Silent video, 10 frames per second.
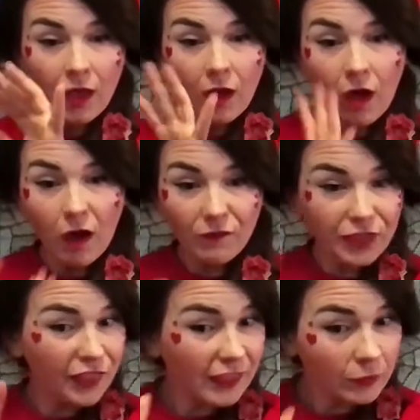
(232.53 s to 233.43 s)
of the thing
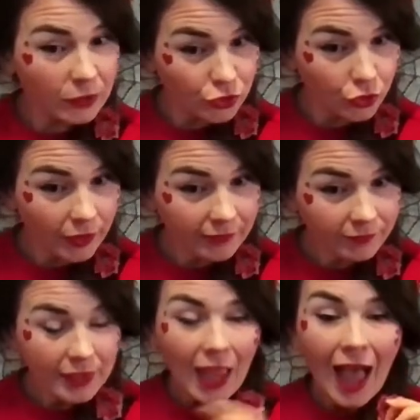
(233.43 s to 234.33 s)
that we're drawing.
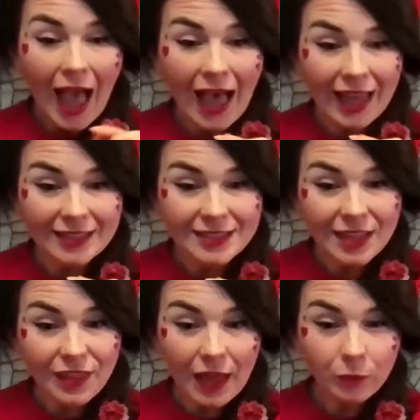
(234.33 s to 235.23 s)
And
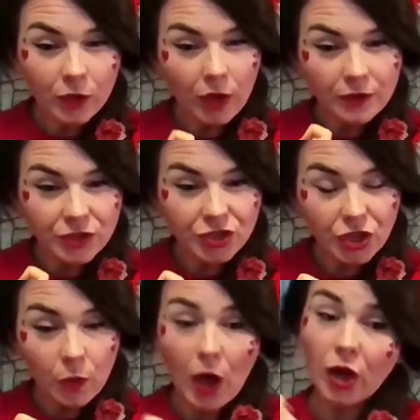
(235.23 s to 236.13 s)
then we're going to do
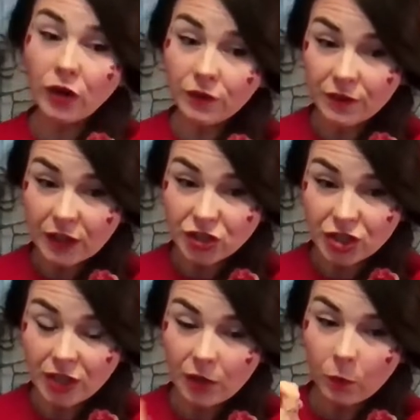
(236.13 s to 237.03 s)
another version
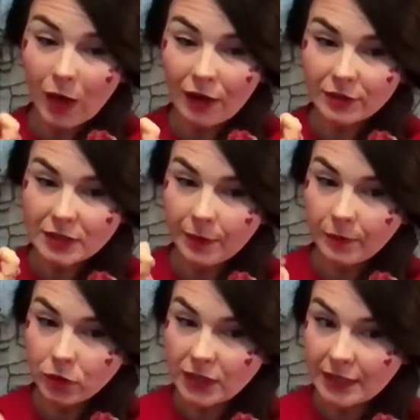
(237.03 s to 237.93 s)
where it's a bit more
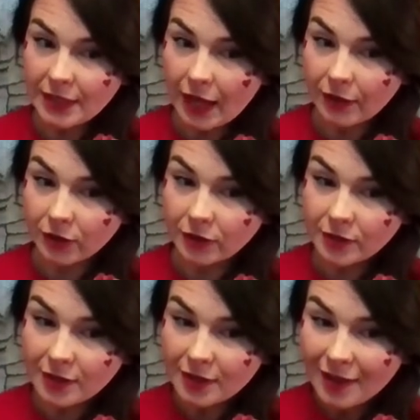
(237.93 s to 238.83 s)
detailed
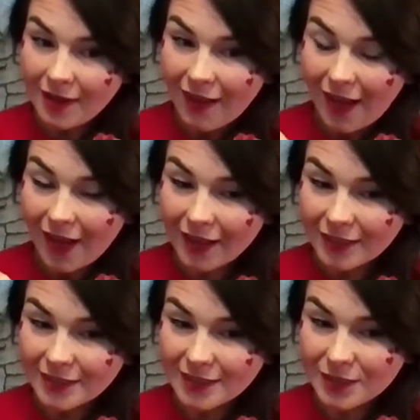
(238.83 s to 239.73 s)
and
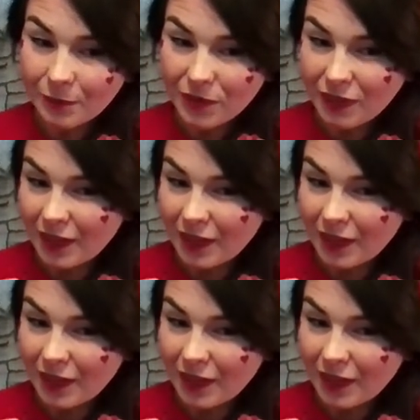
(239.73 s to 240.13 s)
something that you